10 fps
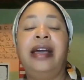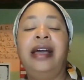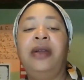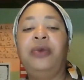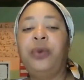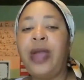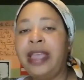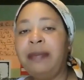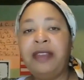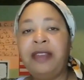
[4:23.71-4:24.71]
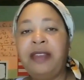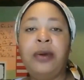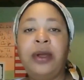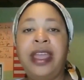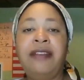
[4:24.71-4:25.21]
Right
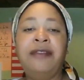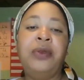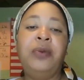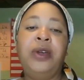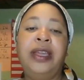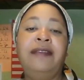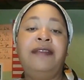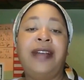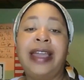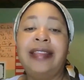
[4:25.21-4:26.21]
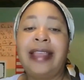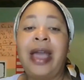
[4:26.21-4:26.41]
before everyone finds